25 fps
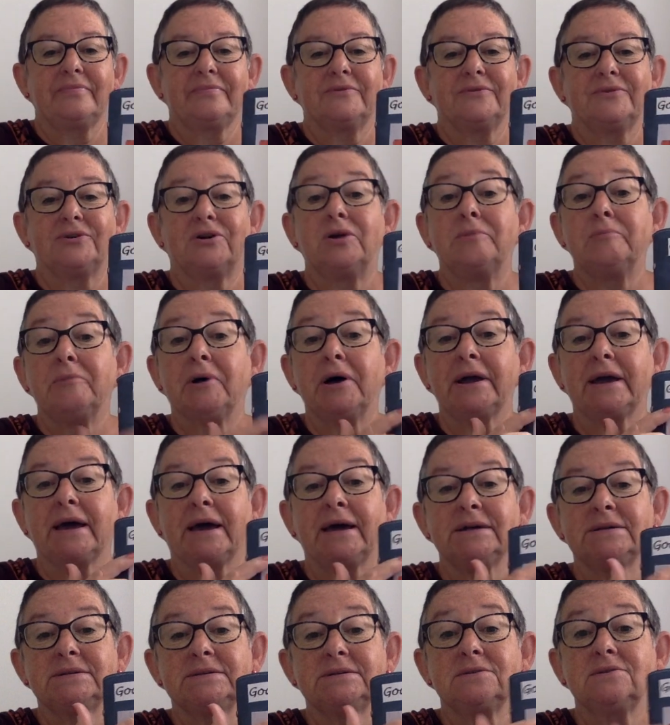Or in my
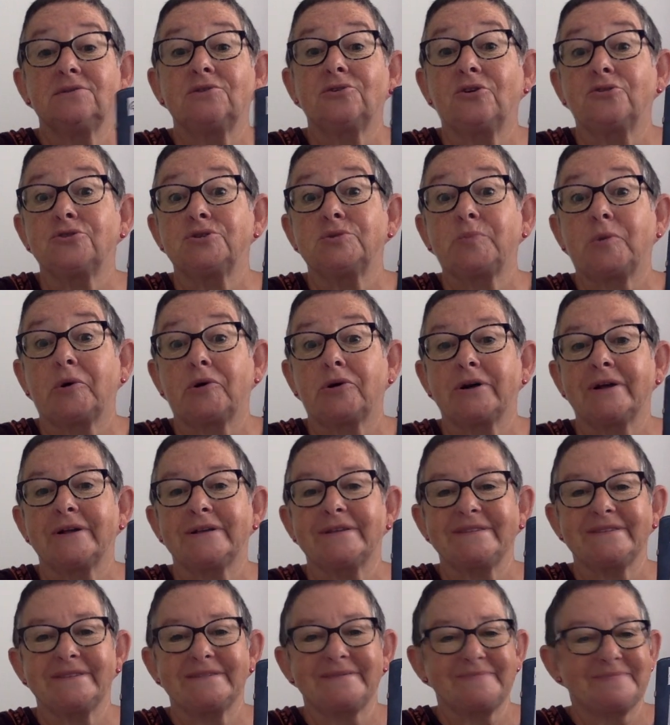case, God's pocket.
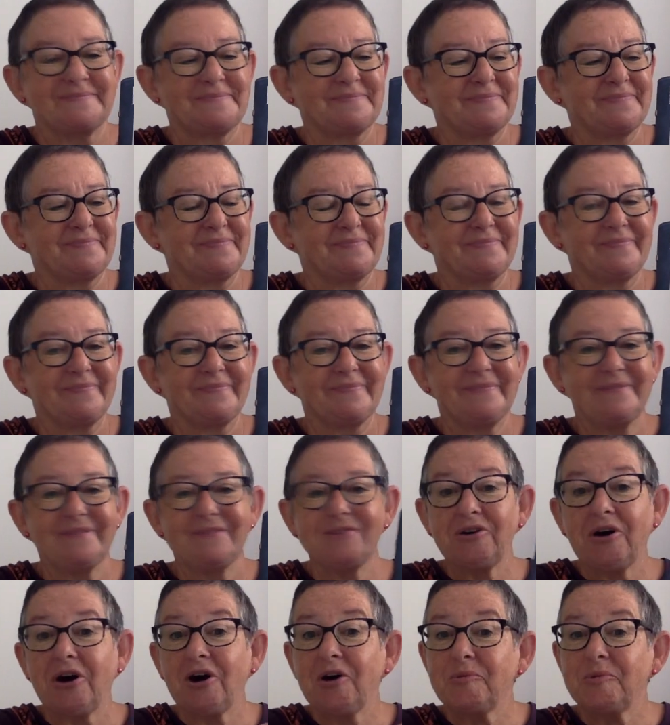So
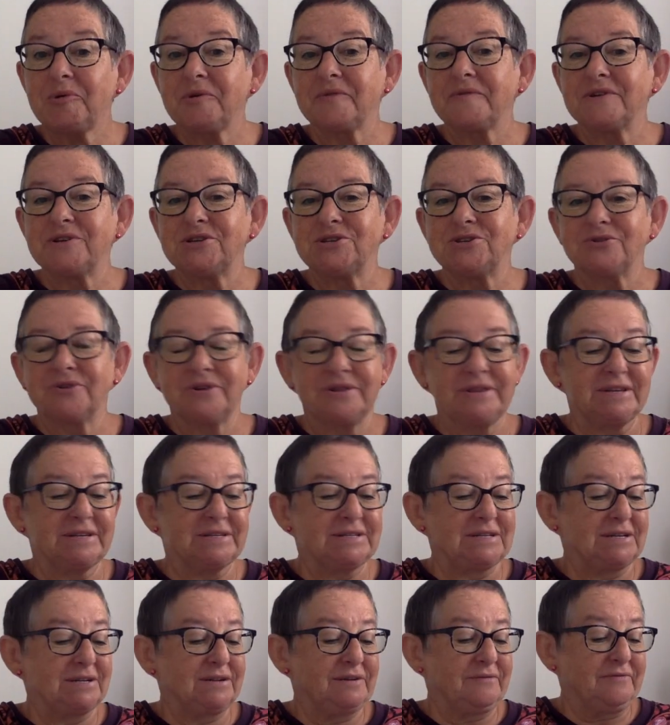I hope you've enjoyed this
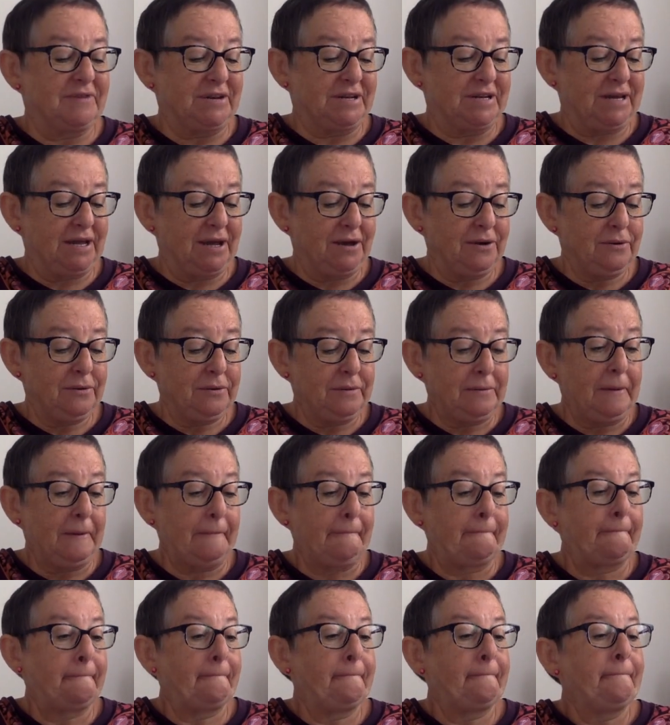little video.
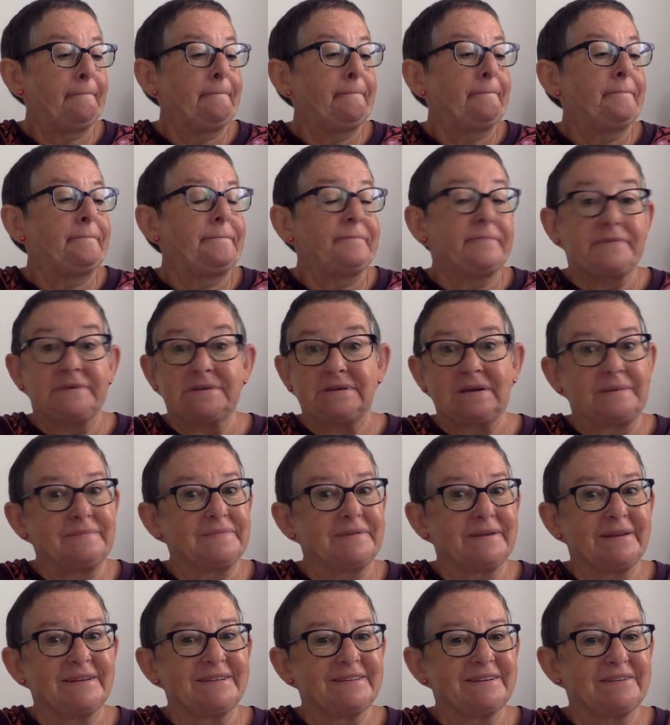
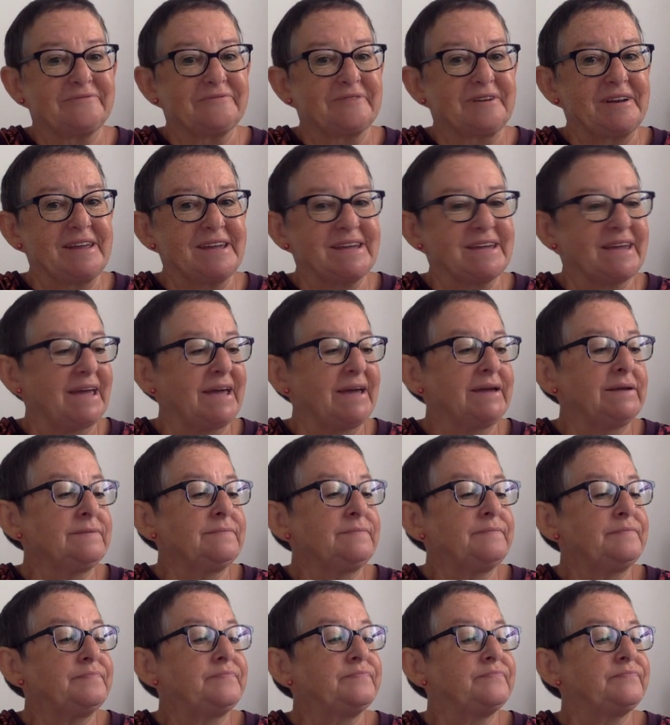Something different again.
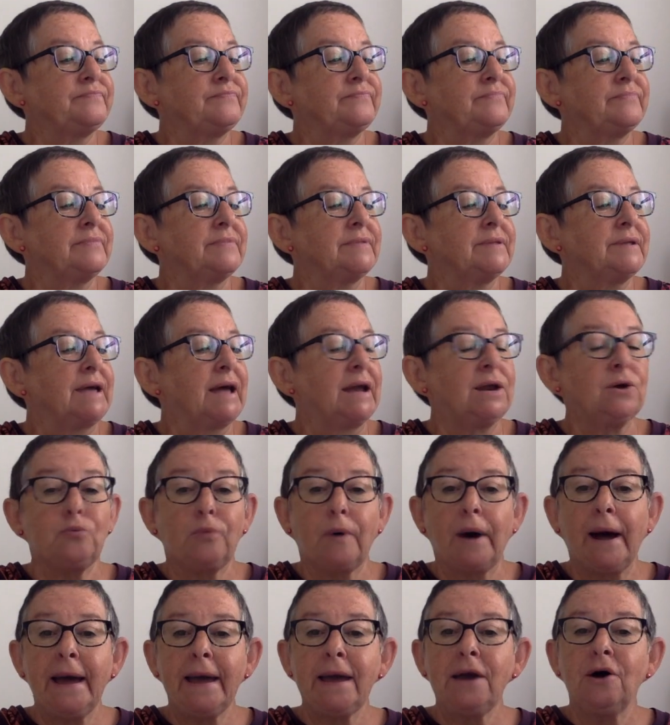And a
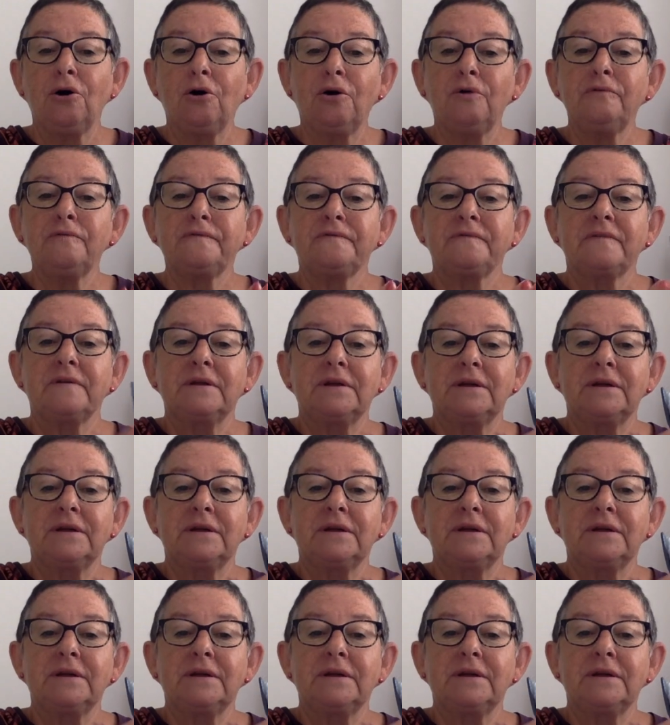way of